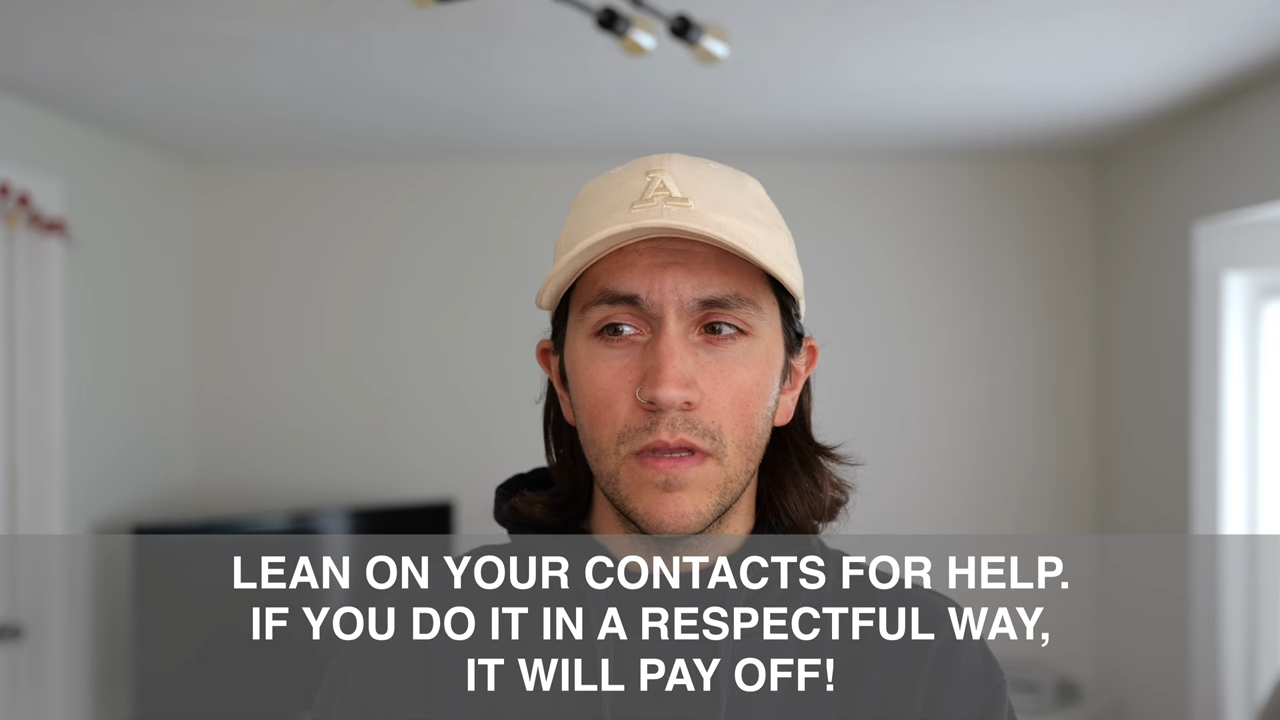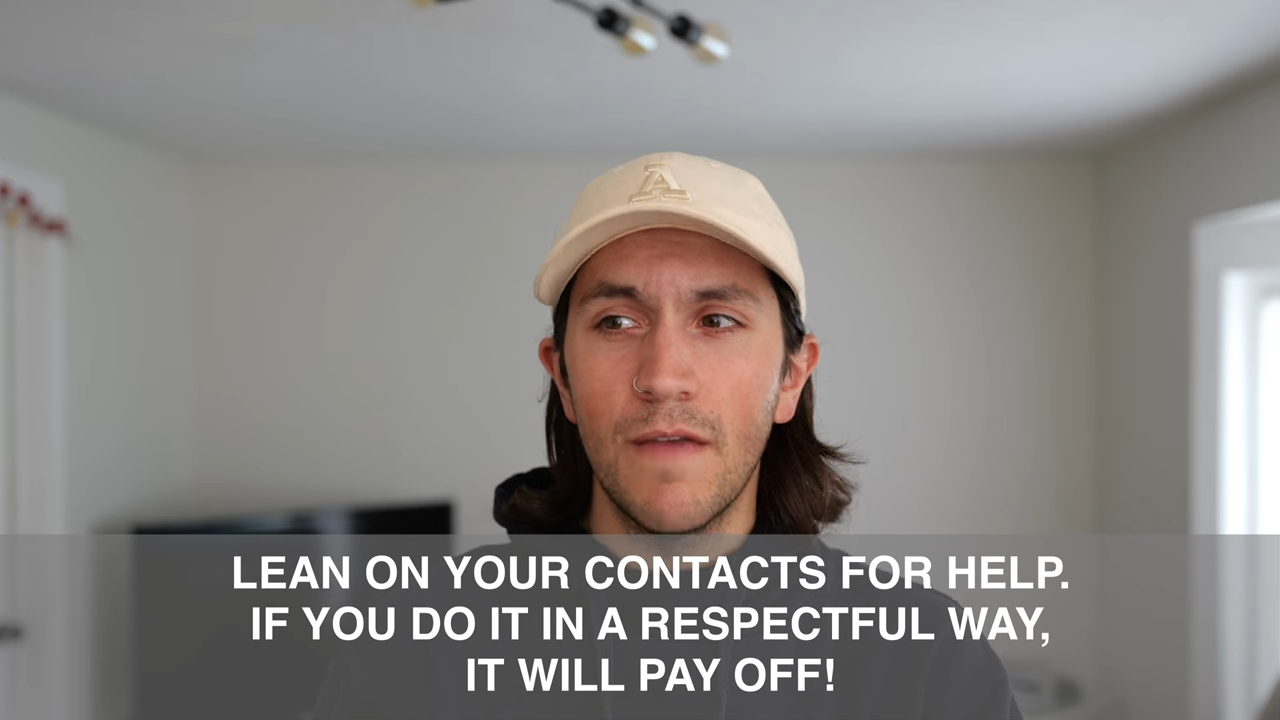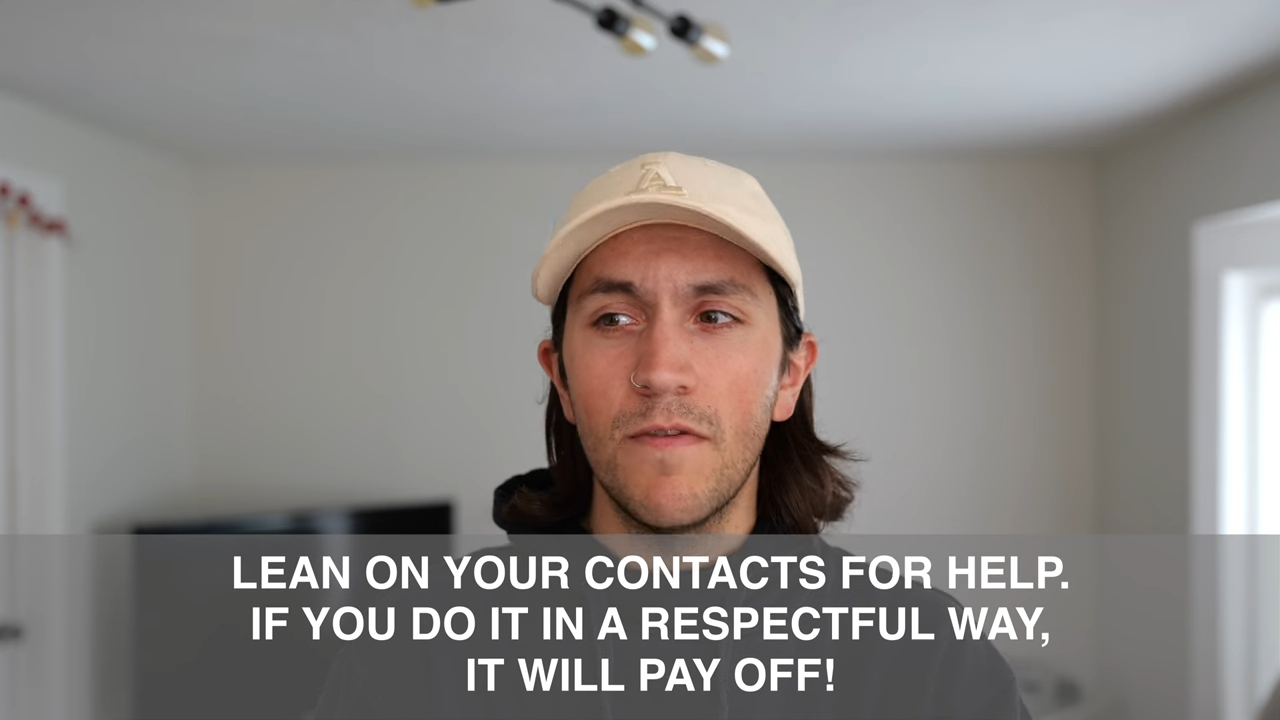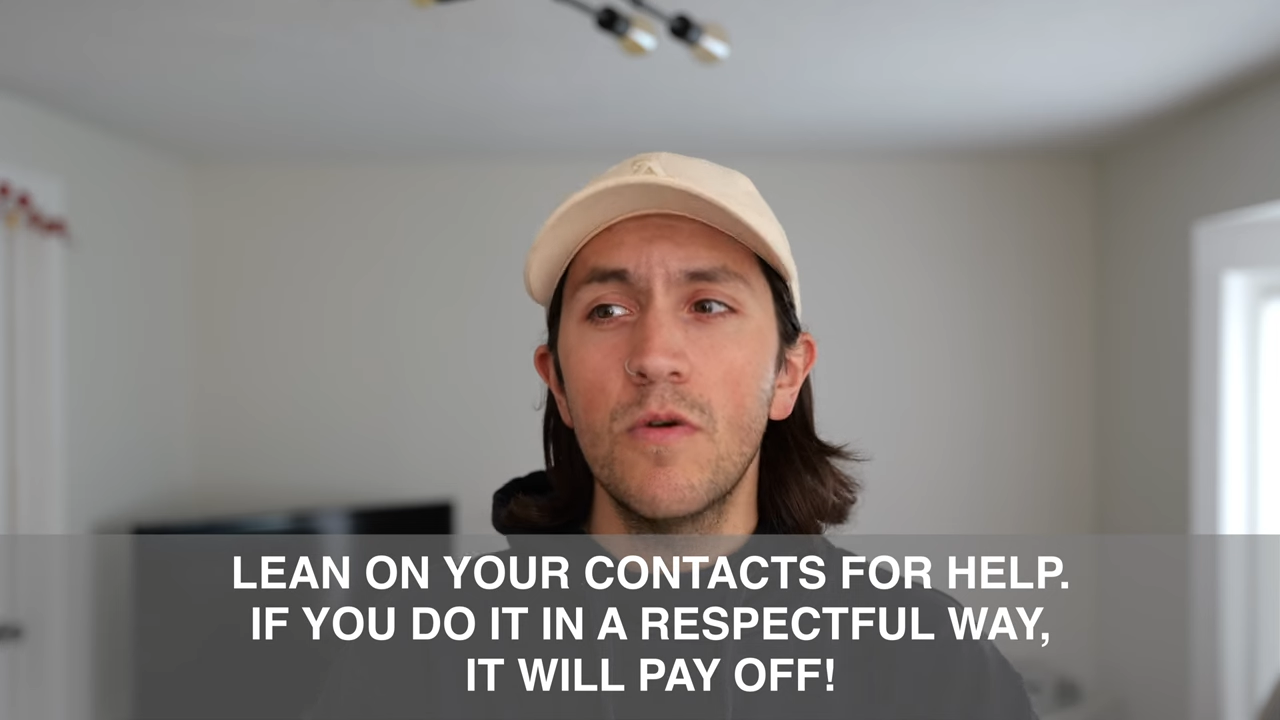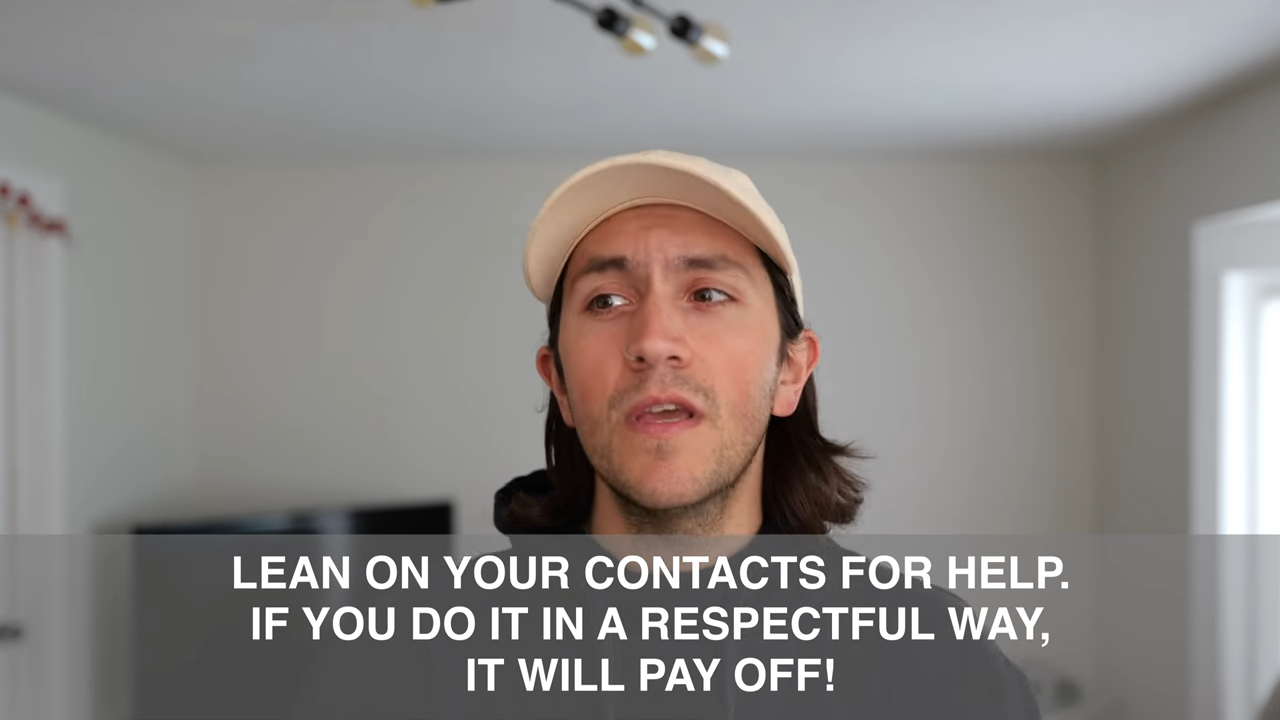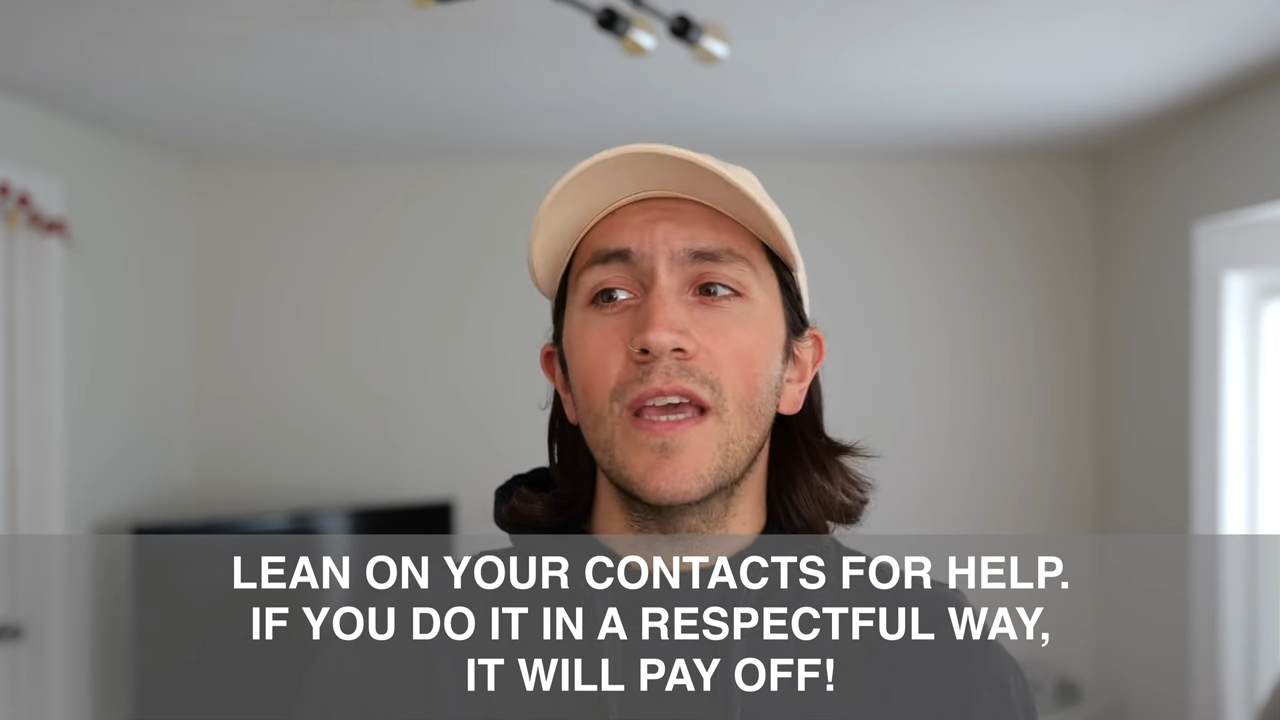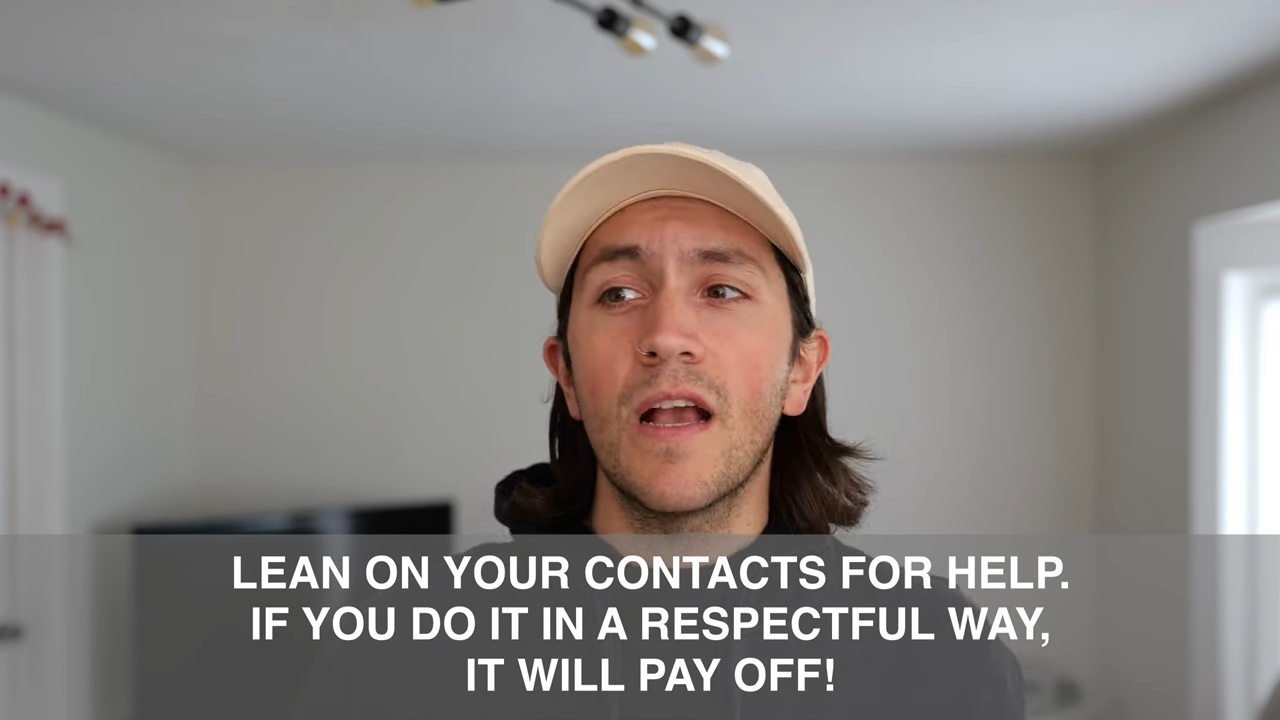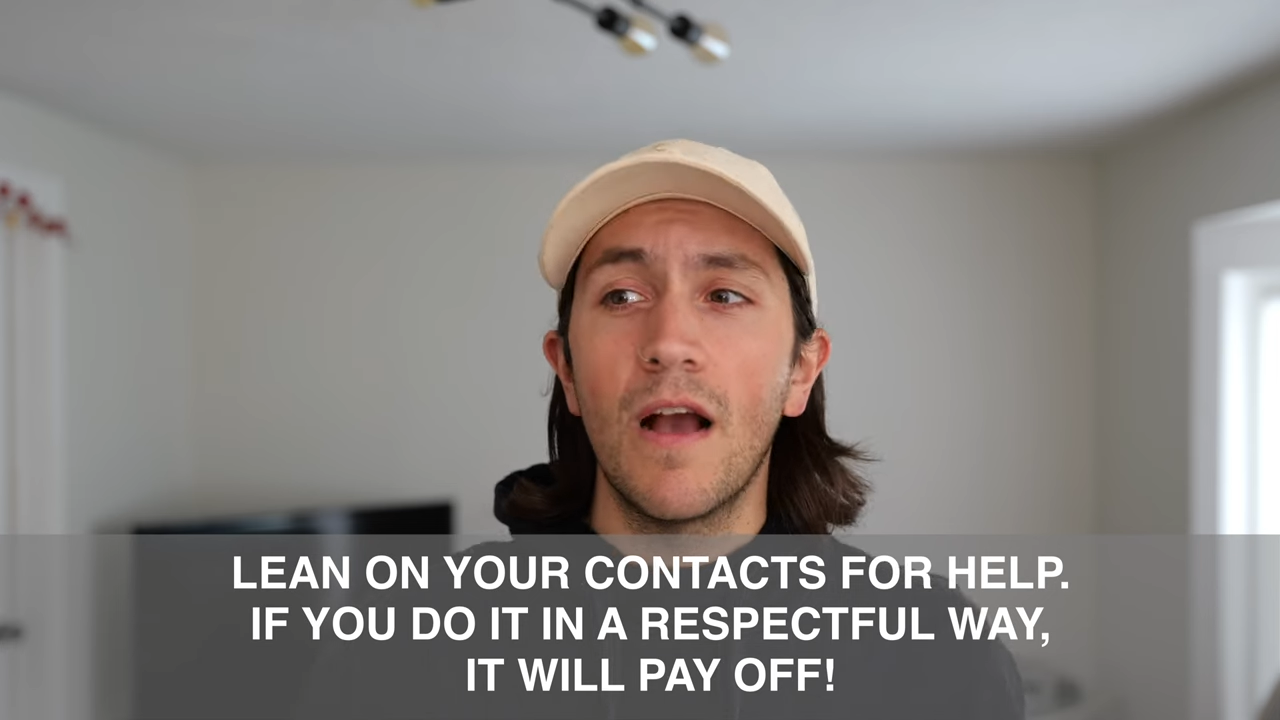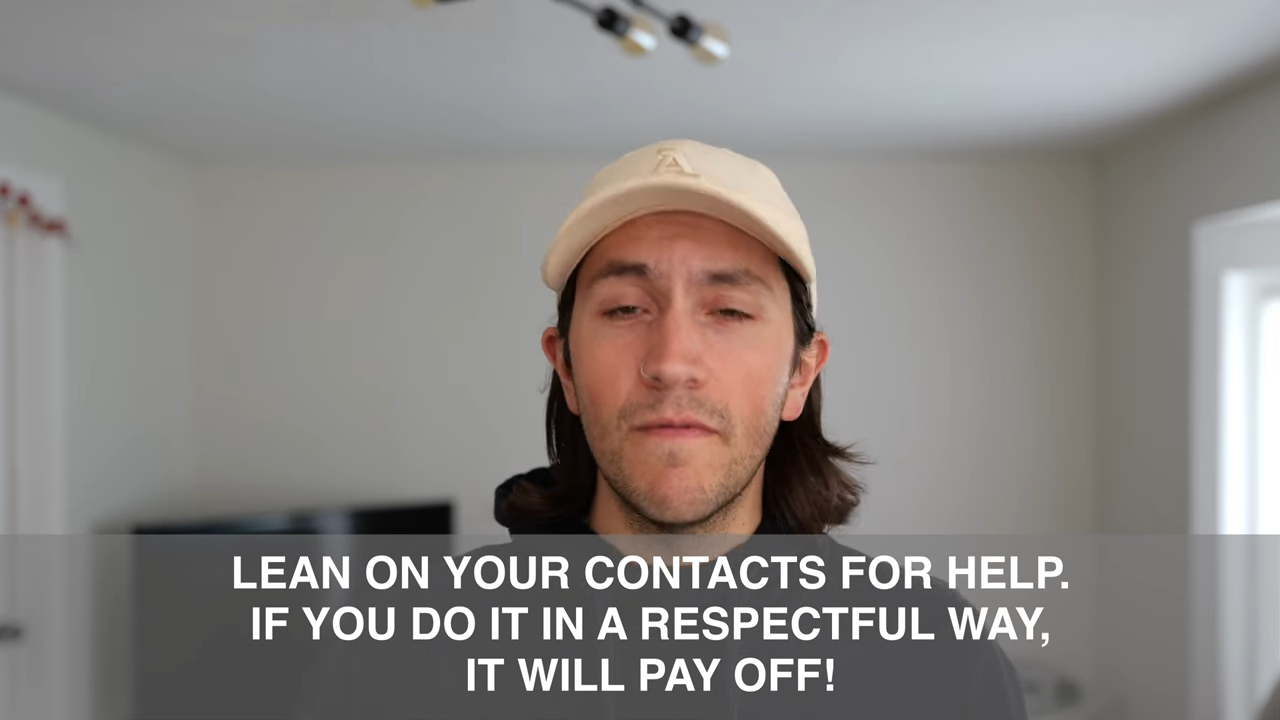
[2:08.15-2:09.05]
If you can get